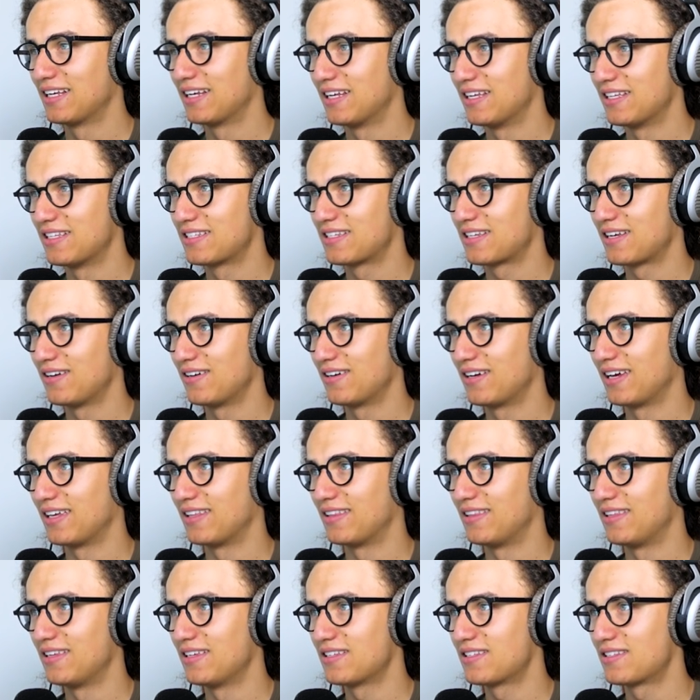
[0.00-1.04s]
Let's go
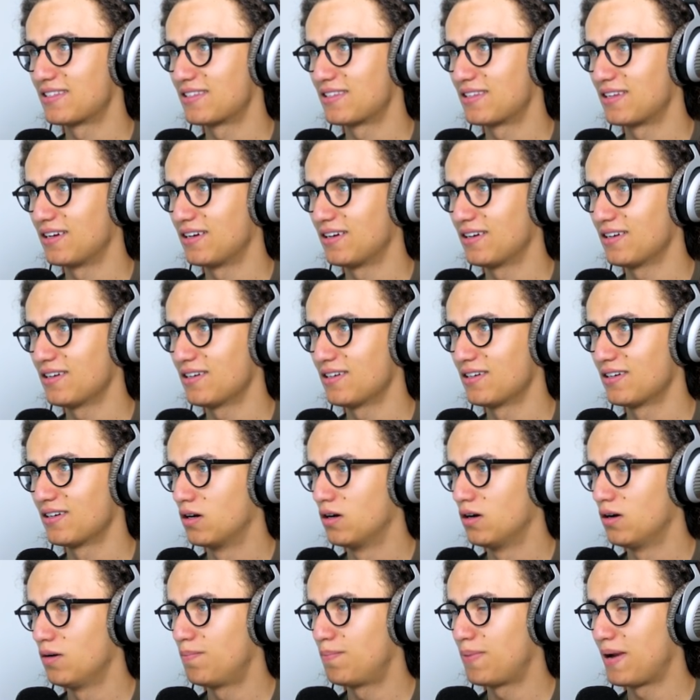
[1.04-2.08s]
get this star.
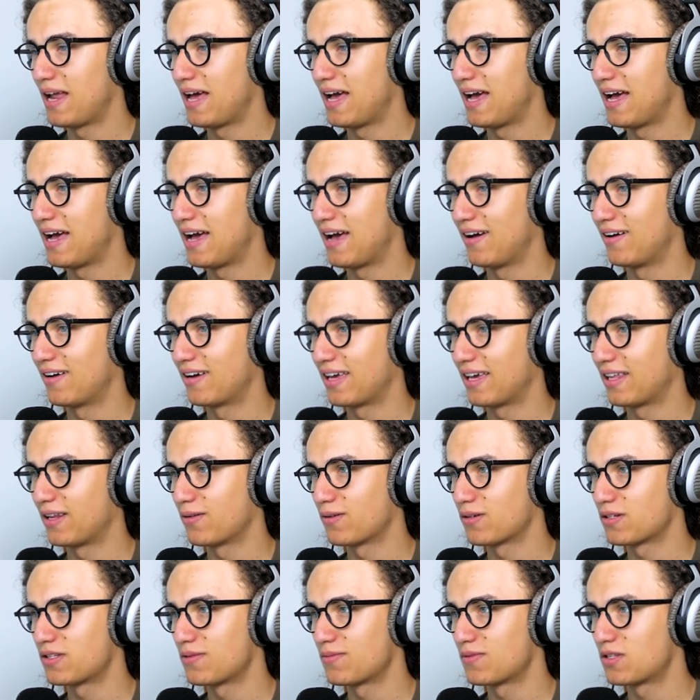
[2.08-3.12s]
Hoopla. Okay, there
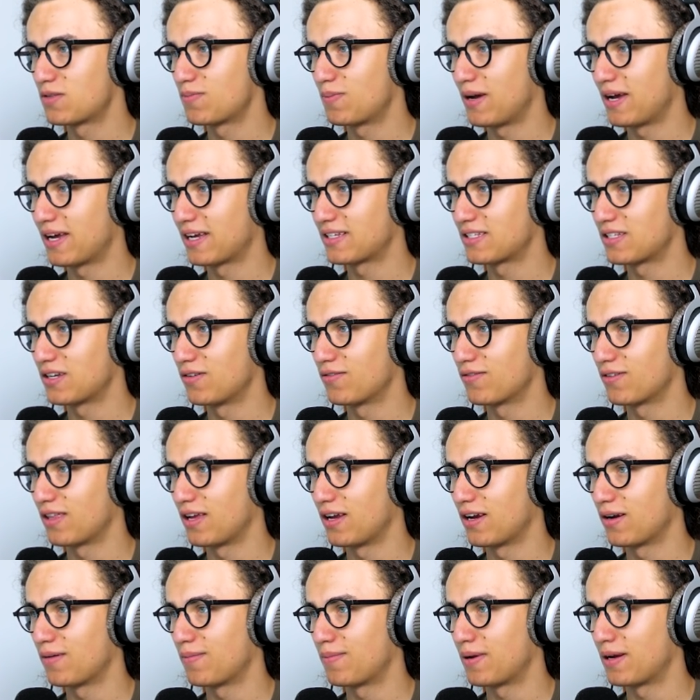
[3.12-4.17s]
were some spikes over
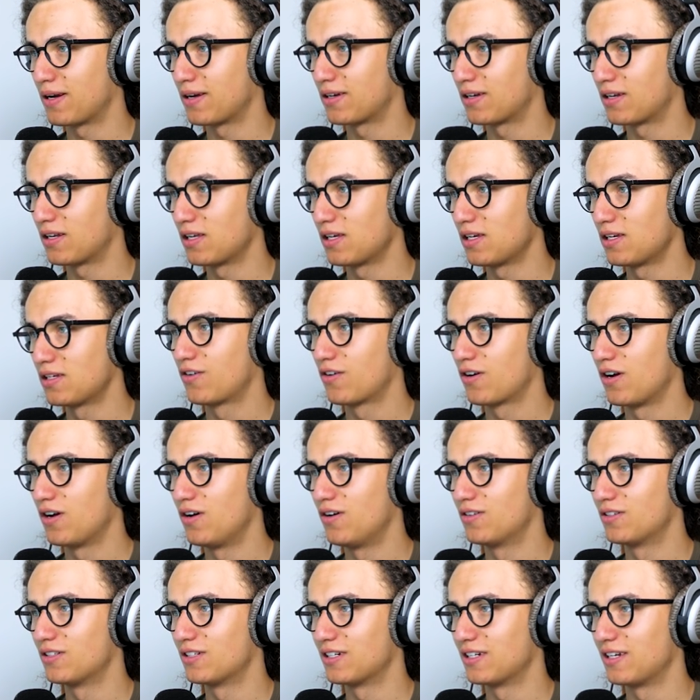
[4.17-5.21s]
there, apparently.
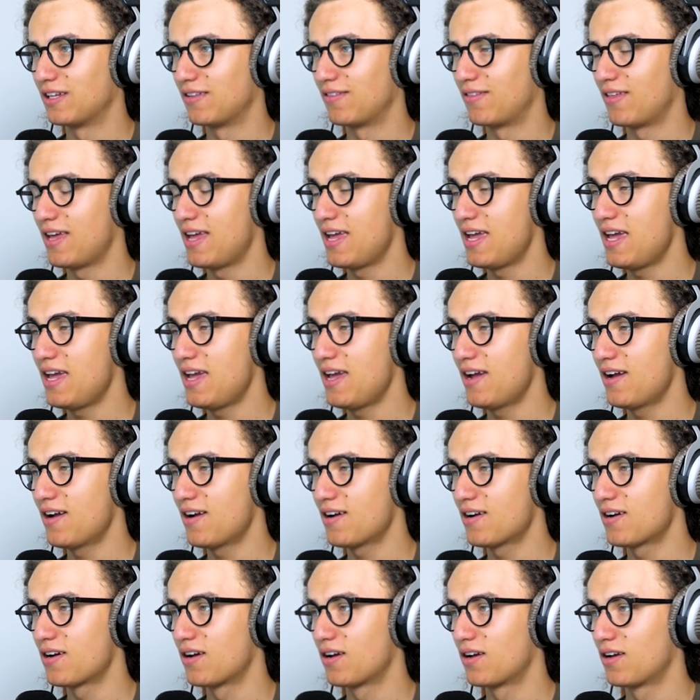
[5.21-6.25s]
Crawl underneath
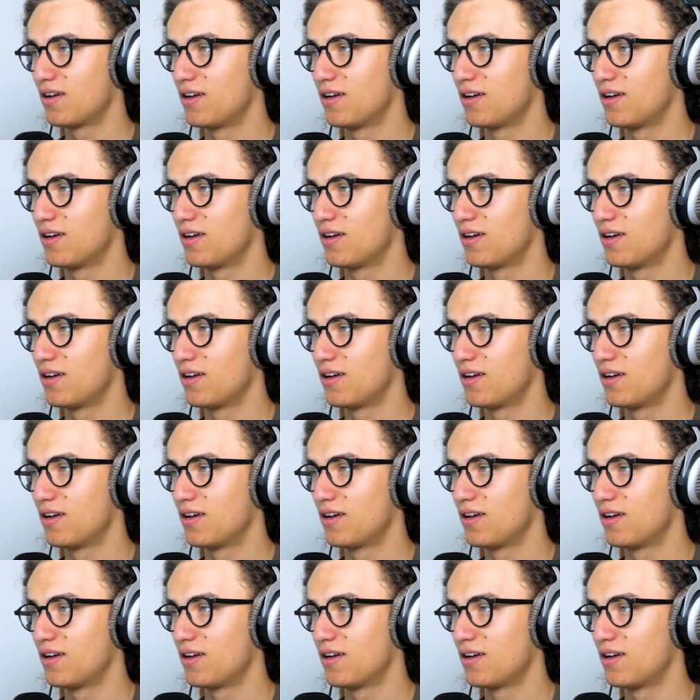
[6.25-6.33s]
here.